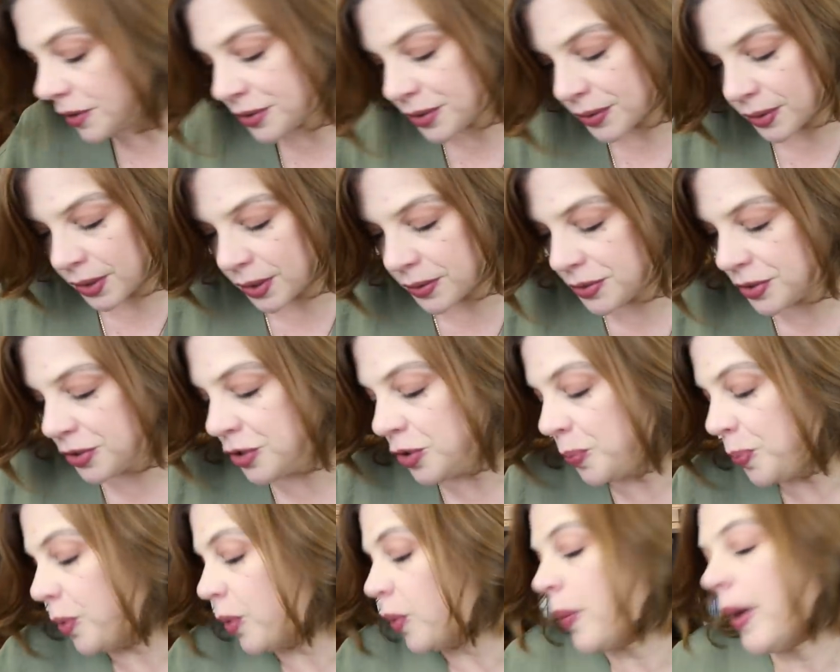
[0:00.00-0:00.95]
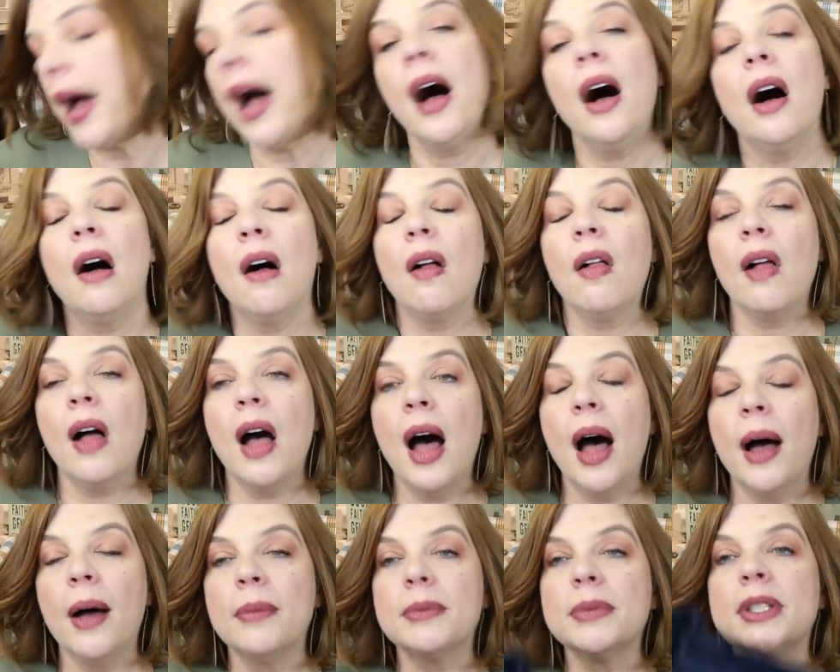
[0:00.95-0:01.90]
also goes super well
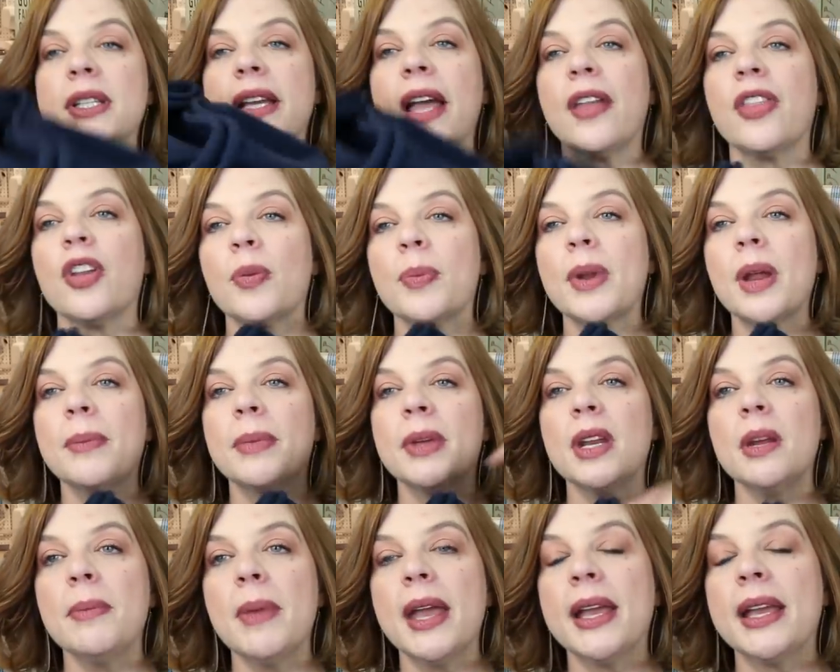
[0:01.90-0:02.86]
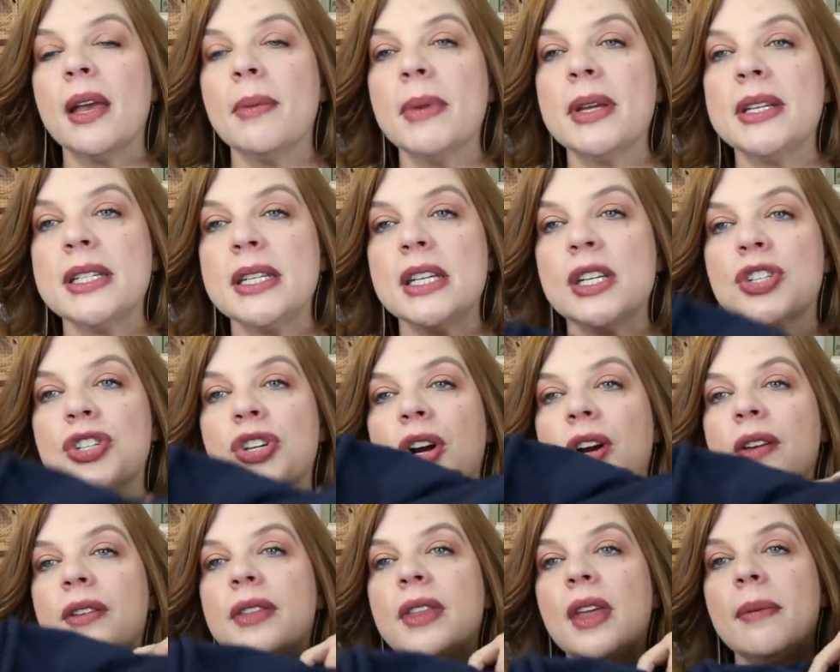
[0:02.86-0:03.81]
um, together, but I'm gonna make him a
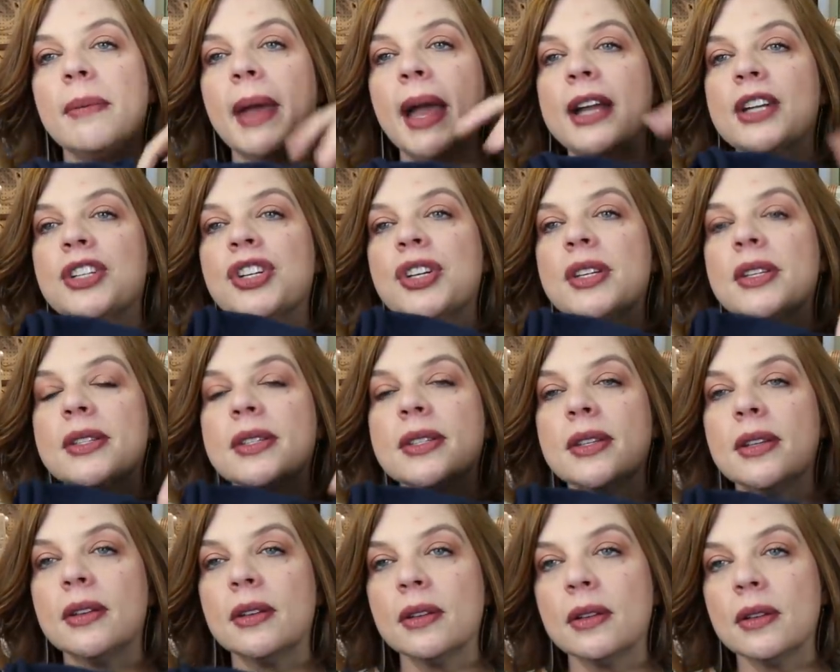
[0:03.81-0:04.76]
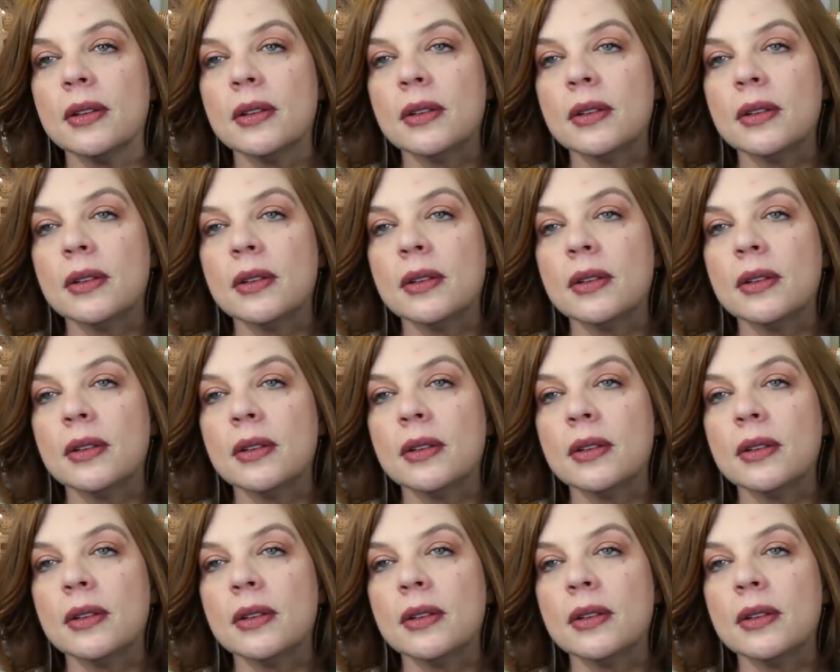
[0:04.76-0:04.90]
t-shirt that matches.